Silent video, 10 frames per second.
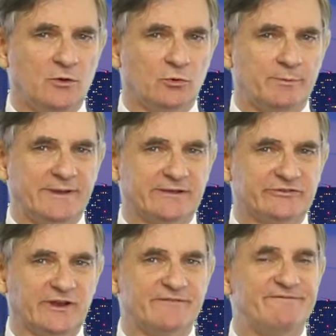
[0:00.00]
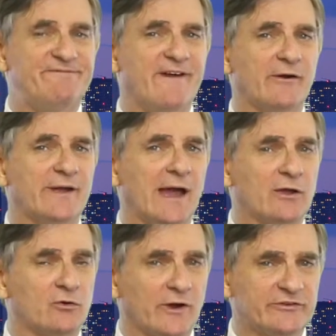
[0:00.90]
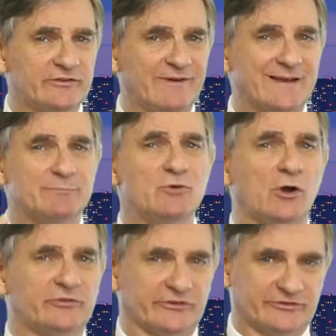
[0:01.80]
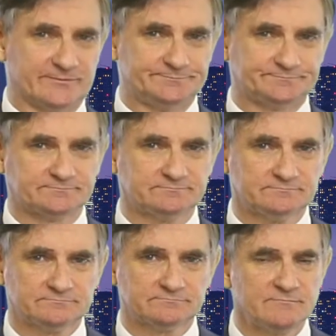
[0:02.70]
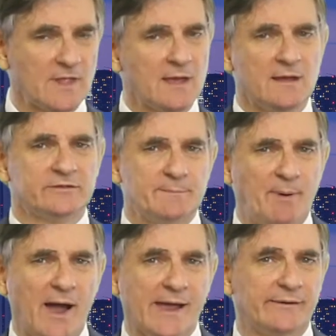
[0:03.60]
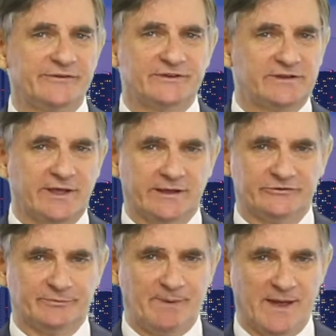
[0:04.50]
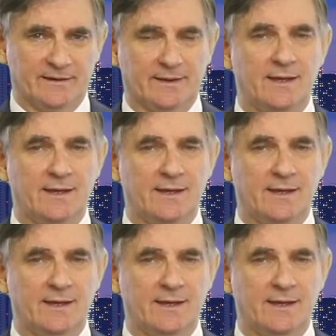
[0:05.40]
would be considered very aggressive and obnoxious. The buyer isn't king in Japan.